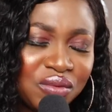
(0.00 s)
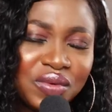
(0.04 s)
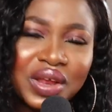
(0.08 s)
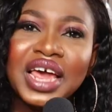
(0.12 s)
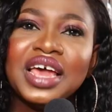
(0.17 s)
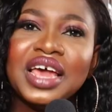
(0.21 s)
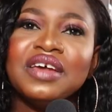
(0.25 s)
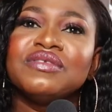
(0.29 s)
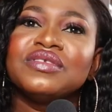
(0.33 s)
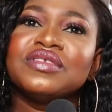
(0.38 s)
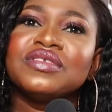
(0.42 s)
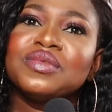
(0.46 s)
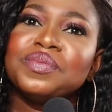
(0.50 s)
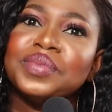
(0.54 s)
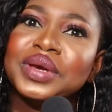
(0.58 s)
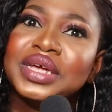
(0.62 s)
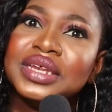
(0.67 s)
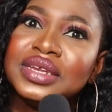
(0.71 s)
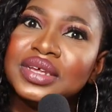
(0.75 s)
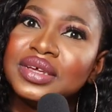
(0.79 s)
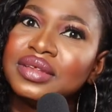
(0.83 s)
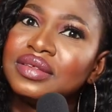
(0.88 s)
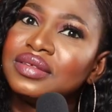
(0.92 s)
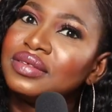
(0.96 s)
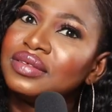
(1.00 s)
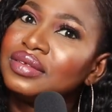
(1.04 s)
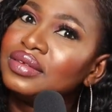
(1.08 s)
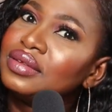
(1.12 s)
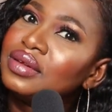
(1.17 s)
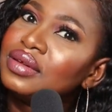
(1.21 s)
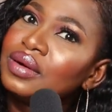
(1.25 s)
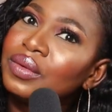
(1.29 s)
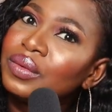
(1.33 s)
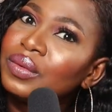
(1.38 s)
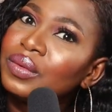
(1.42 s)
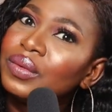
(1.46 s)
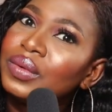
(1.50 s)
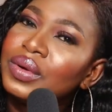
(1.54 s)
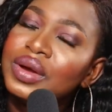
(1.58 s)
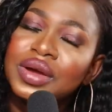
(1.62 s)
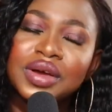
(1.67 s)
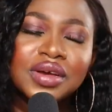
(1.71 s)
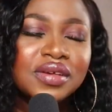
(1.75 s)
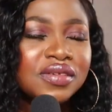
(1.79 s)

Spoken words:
will I even spend it? No.